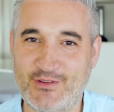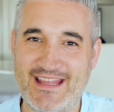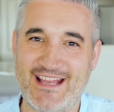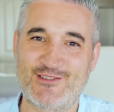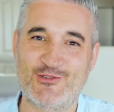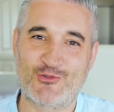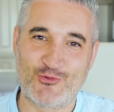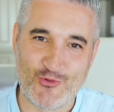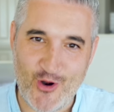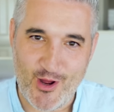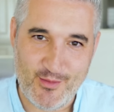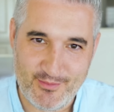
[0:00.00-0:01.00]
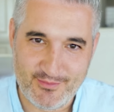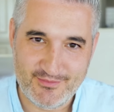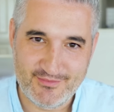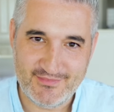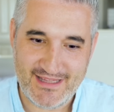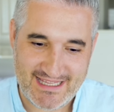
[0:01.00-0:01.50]
what takes you to Rome.
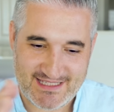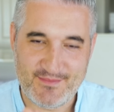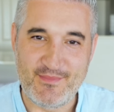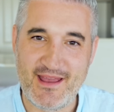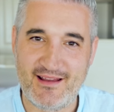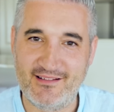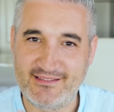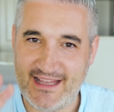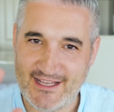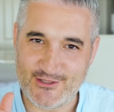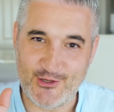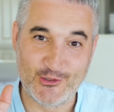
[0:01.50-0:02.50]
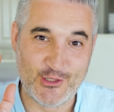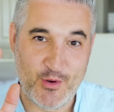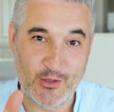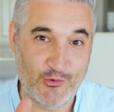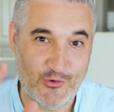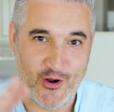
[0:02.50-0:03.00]
That smell takes you all the
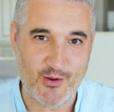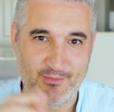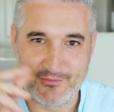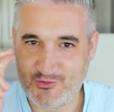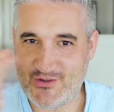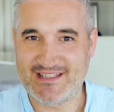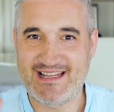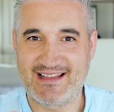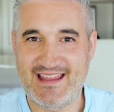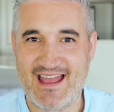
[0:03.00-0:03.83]
way to Rome, just like